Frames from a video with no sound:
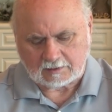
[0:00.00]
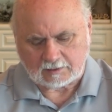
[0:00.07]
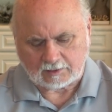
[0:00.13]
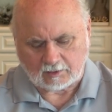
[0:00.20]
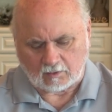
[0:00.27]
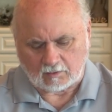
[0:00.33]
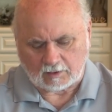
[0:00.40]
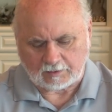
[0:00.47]

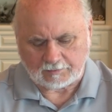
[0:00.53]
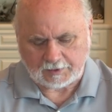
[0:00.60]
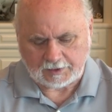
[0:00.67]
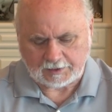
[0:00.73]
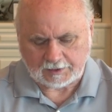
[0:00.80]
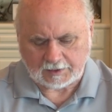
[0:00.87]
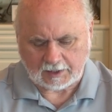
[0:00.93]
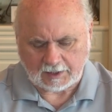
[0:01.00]
go with me
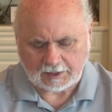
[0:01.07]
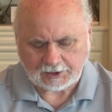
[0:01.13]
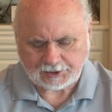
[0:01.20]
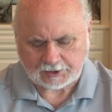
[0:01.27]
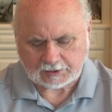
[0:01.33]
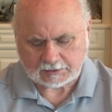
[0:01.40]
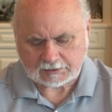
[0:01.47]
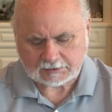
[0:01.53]
to
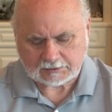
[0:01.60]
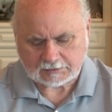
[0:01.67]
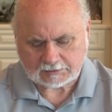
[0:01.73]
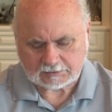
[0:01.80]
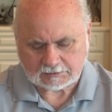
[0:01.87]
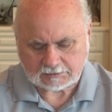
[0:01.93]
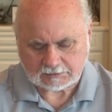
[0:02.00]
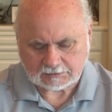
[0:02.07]
Galatians.
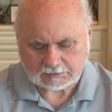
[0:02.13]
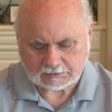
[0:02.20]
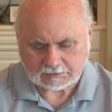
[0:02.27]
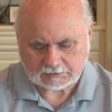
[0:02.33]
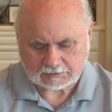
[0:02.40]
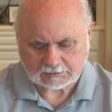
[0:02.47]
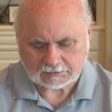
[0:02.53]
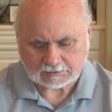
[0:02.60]

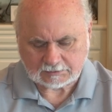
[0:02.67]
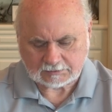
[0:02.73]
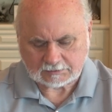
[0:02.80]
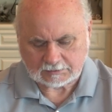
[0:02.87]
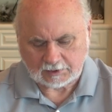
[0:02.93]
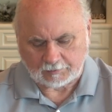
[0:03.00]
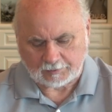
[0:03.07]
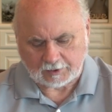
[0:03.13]

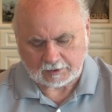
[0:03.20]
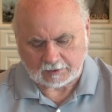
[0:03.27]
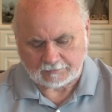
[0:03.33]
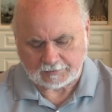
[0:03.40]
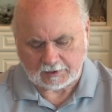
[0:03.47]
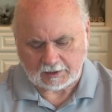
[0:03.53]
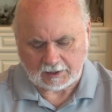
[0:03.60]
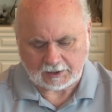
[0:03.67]
The book
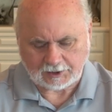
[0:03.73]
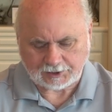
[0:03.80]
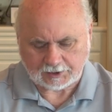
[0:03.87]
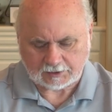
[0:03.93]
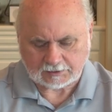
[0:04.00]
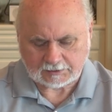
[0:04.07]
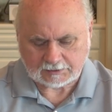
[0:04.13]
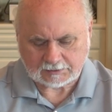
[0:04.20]
of
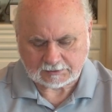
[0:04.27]
Galatians.